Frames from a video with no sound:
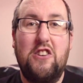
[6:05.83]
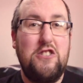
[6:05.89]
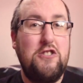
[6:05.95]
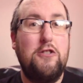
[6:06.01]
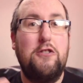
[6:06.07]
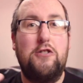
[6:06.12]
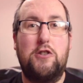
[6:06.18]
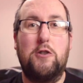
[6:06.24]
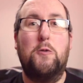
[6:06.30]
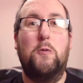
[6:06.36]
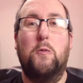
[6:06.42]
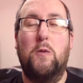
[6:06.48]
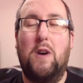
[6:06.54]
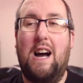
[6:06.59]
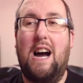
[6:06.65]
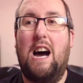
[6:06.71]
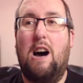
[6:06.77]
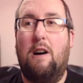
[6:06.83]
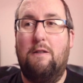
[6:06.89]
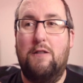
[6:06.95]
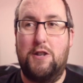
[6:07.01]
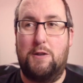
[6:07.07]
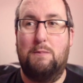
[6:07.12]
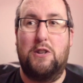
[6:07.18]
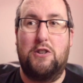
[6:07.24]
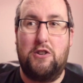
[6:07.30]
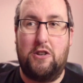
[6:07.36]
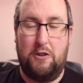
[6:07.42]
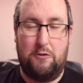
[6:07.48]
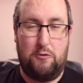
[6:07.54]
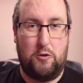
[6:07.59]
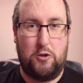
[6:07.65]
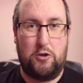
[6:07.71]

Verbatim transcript: You don't have as much control.